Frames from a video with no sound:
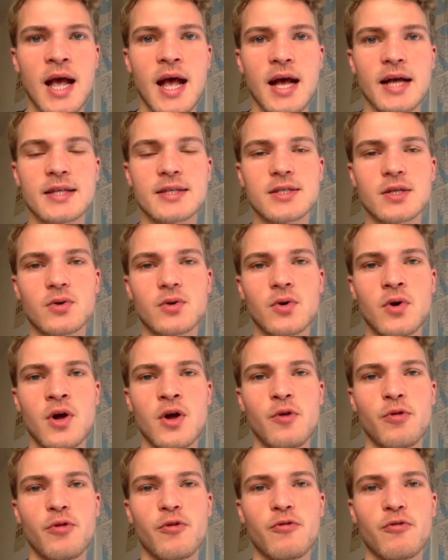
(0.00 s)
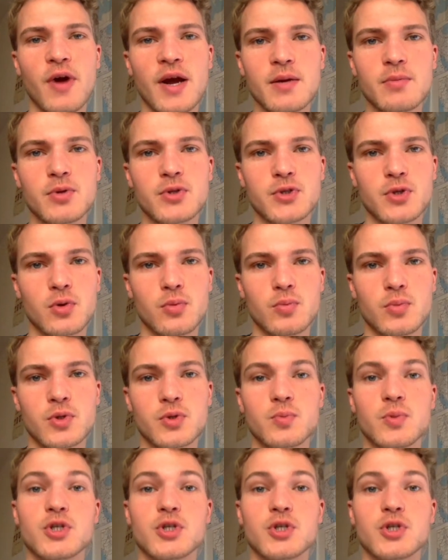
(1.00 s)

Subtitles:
And so the ribosomes,